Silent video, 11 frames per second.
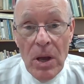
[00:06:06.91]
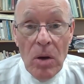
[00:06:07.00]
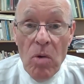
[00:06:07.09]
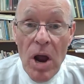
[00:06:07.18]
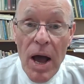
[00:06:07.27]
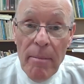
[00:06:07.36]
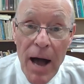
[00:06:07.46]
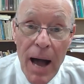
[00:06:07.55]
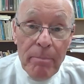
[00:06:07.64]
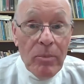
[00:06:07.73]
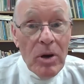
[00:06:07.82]
When I'm
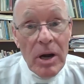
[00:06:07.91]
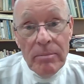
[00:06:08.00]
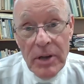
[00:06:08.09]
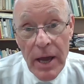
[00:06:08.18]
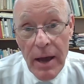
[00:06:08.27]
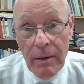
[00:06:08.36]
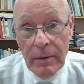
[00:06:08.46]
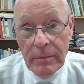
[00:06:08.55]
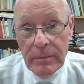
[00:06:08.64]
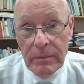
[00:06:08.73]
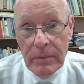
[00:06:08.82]
up, when I'm
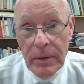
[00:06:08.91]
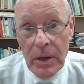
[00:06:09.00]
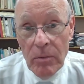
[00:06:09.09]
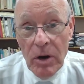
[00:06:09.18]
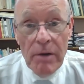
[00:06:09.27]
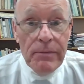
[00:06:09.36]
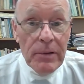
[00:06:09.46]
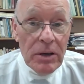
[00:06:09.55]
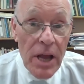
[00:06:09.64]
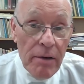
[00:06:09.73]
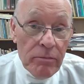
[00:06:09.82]
down, when I feel
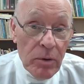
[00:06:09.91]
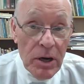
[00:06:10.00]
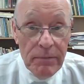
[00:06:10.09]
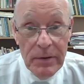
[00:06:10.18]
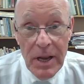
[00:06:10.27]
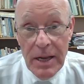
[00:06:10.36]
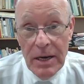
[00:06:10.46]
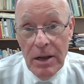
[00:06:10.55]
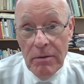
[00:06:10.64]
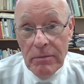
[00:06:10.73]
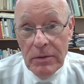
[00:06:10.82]
loved, when I feel
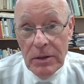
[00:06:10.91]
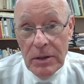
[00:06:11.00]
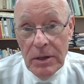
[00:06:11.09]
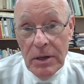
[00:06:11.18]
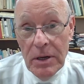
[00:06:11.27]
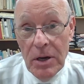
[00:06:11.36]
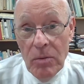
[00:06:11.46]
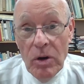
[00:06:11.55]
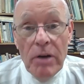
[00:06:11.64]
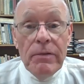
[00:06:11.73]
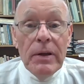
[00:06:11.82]
unloved,
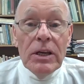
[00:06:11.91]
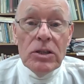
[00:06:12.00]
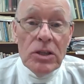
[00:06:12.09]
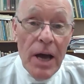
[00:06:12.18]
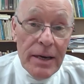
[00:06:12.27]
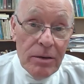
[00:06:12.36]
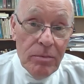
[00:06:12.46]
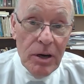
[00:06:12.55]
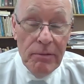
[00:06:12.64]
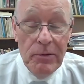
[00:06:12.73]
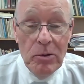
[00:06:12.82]
when I feel excited,
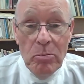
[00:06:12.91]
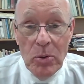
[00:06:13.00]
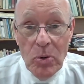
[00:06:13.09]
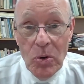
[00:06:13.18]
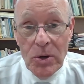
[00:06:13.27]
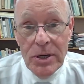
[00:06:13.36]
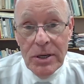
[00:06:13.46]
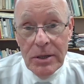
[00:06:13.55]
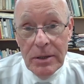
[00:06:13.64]
when I feel bored,